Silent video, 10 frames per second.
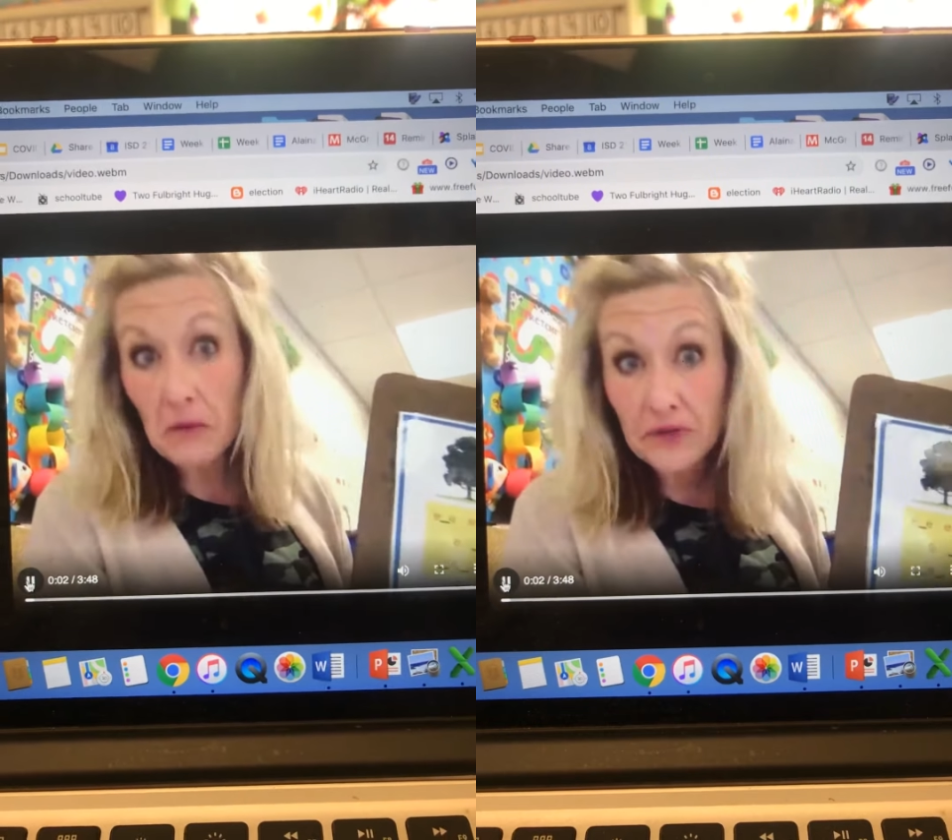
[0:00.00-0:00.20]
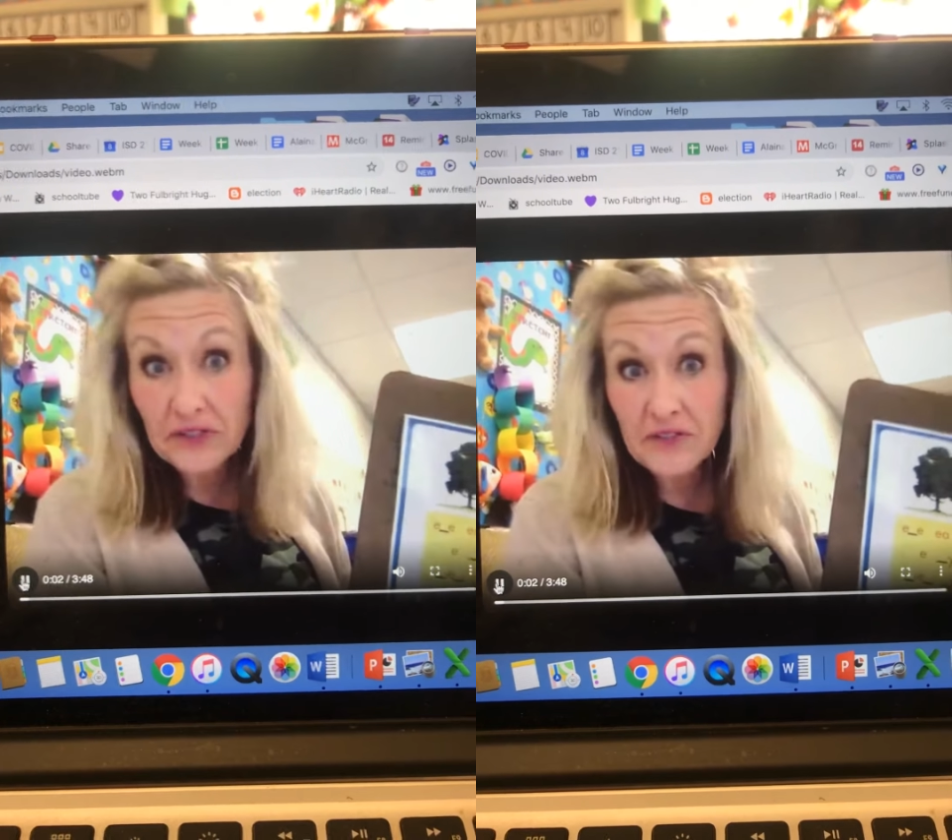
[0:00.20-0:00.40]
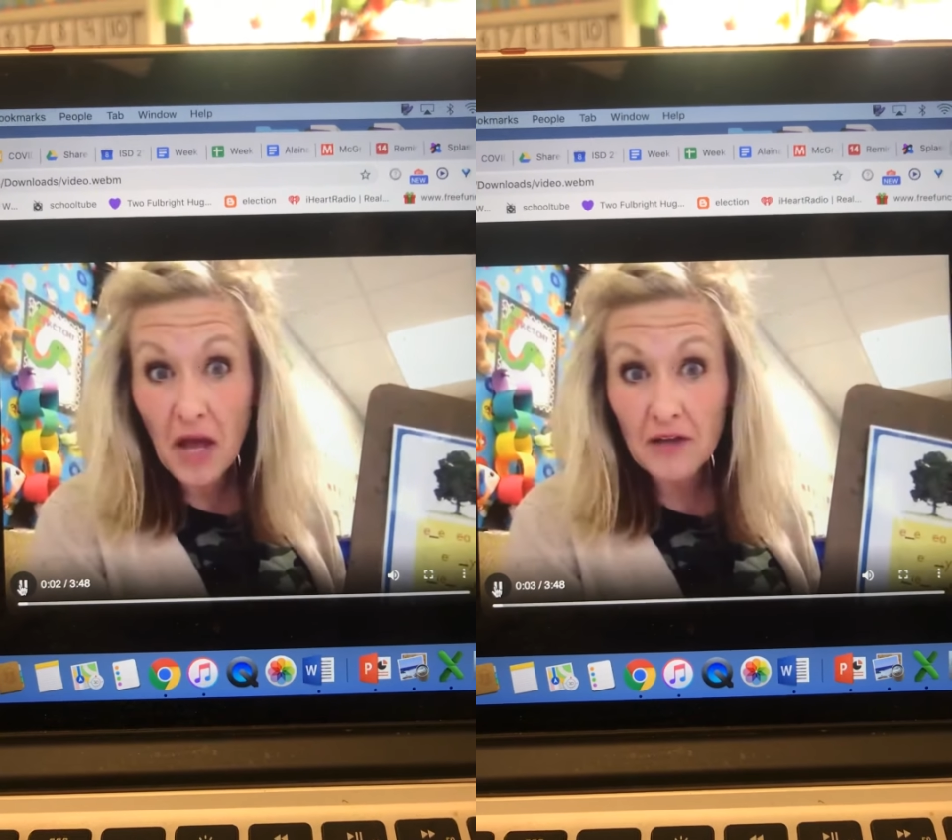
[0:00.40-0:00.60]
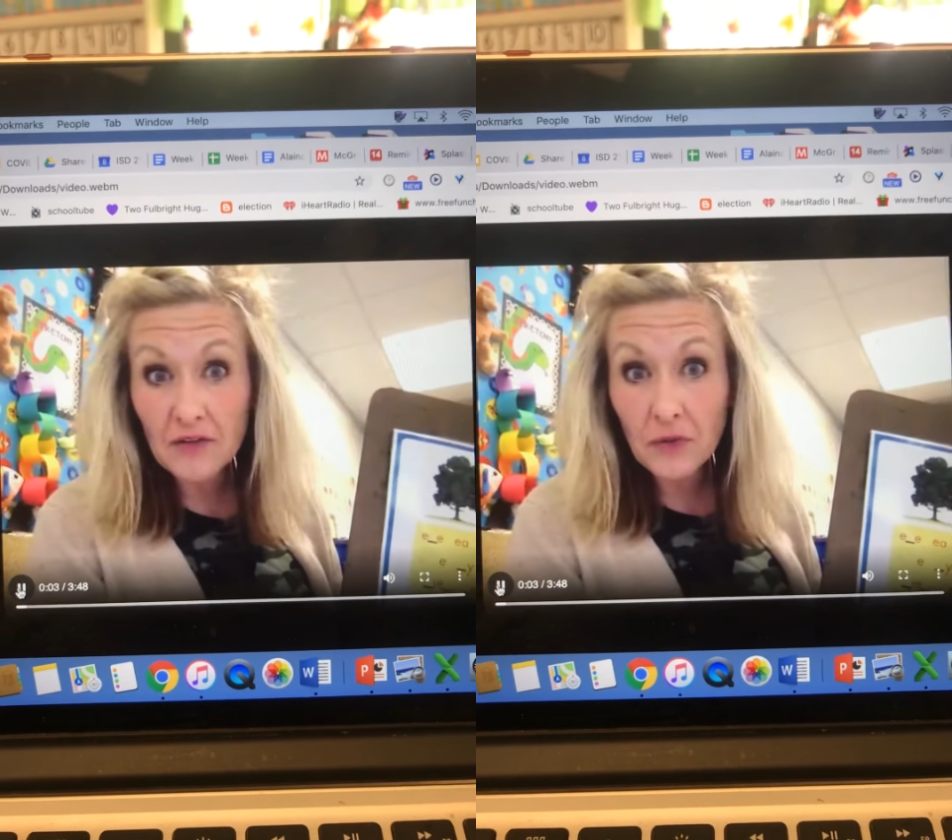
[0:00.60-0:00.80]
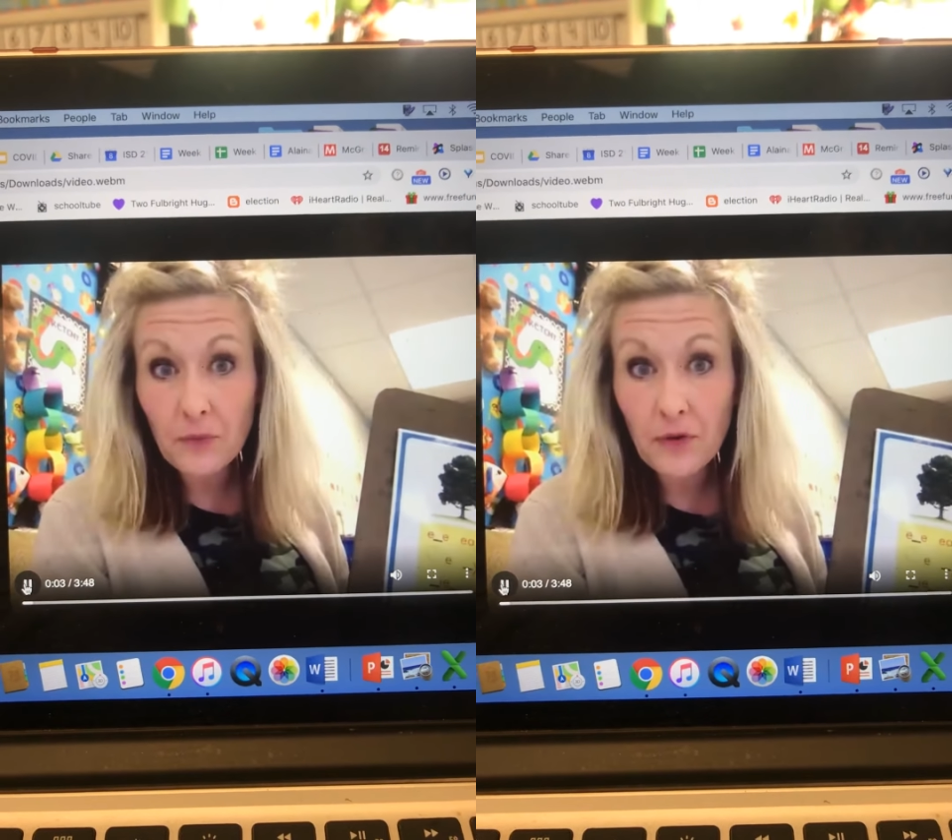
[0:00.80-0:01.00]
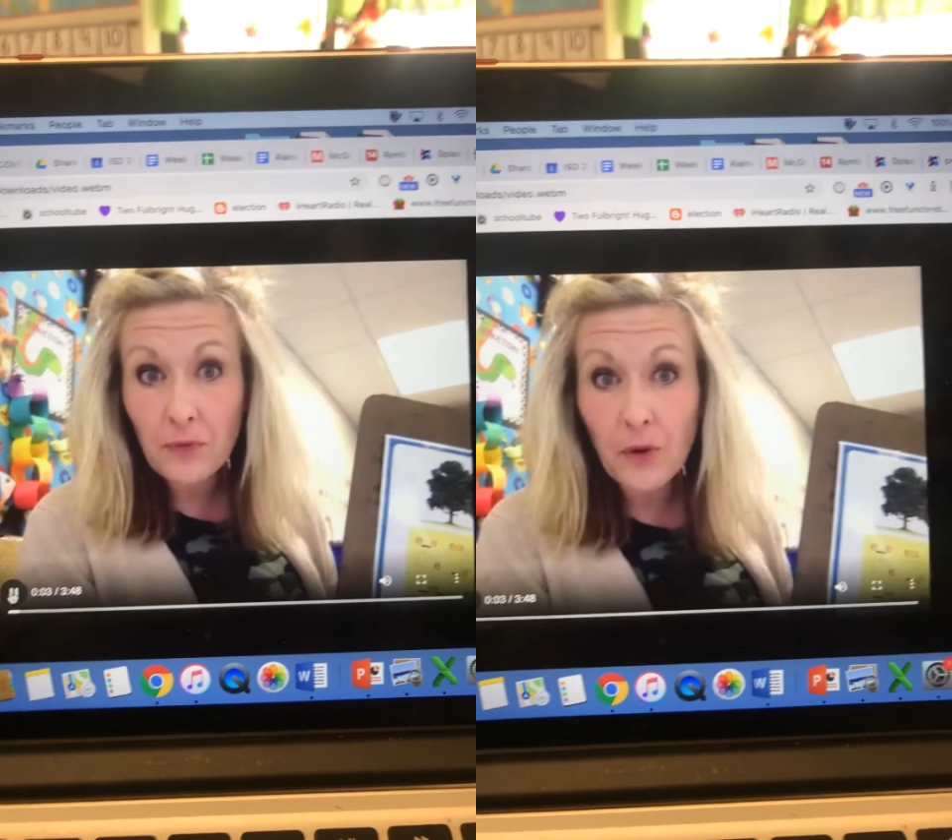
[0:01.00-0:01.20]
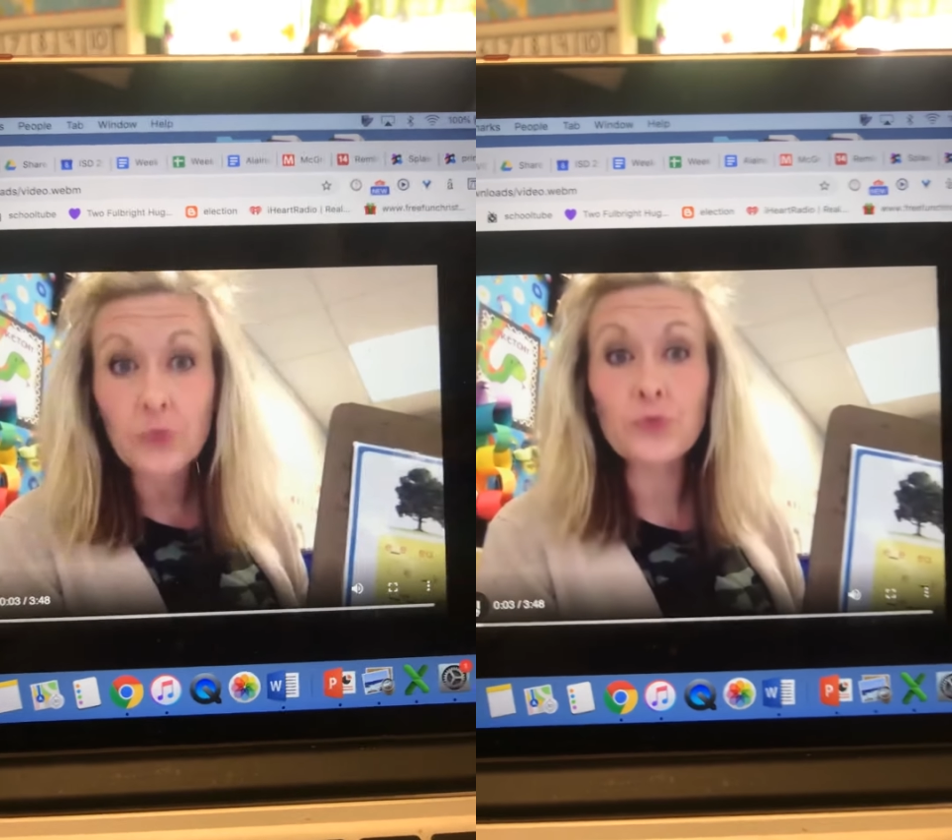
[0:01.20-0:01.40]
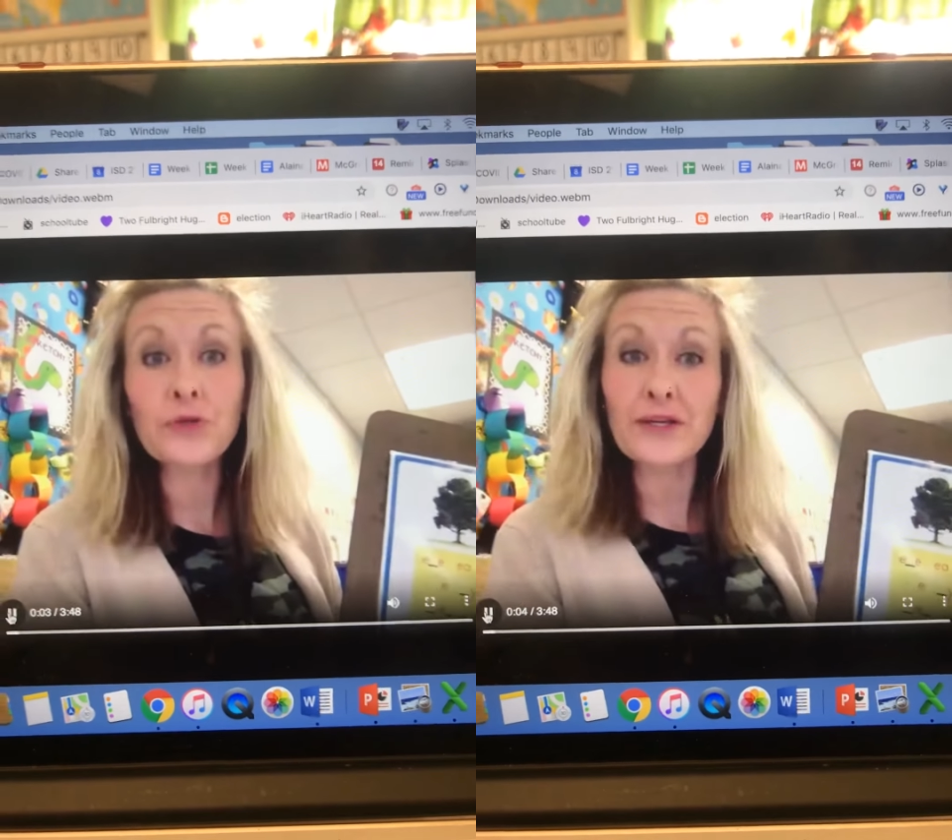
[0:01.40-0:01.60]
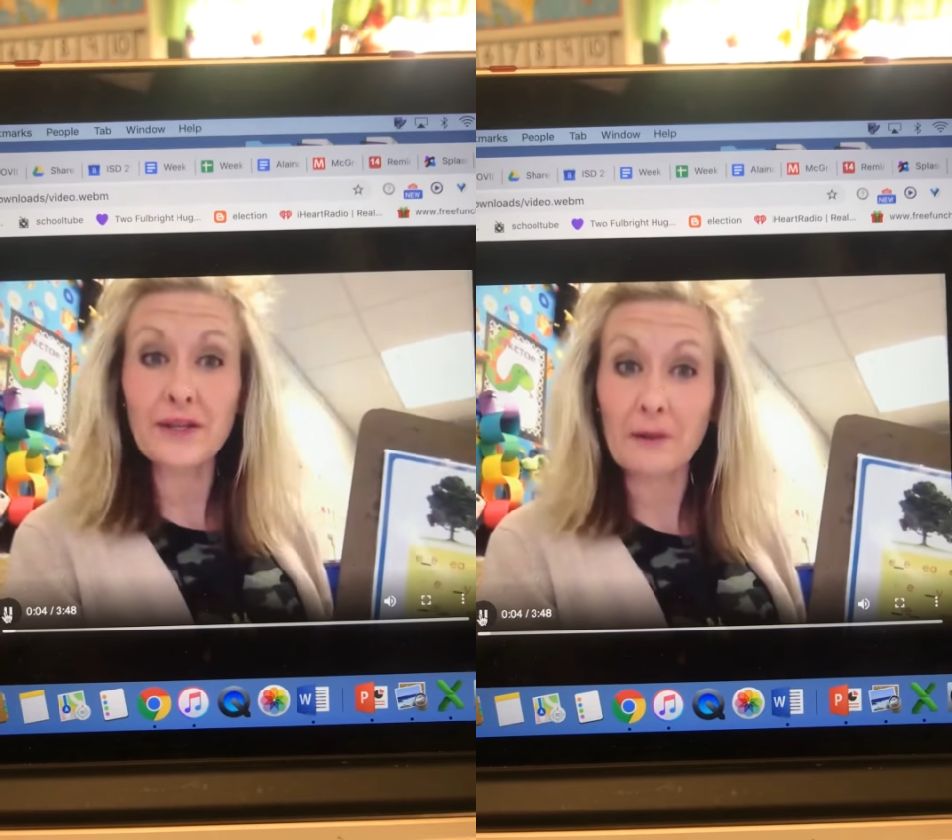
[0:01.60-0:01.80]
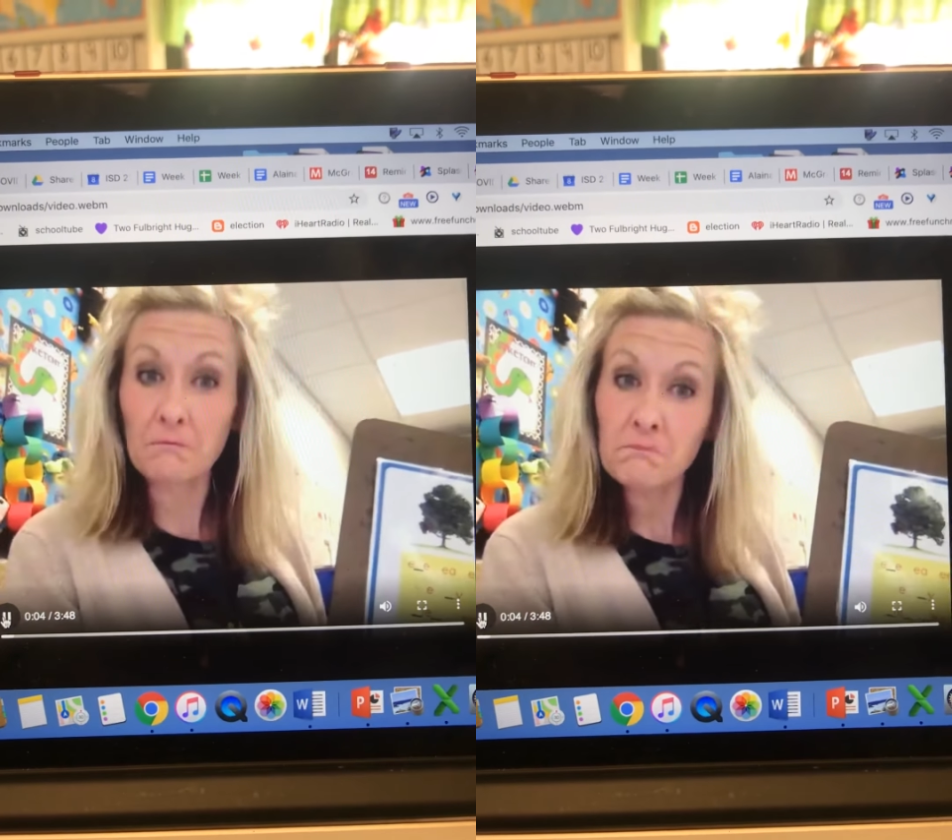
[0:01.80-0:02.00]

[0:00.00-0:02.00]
we're going to talk a little bit about reading.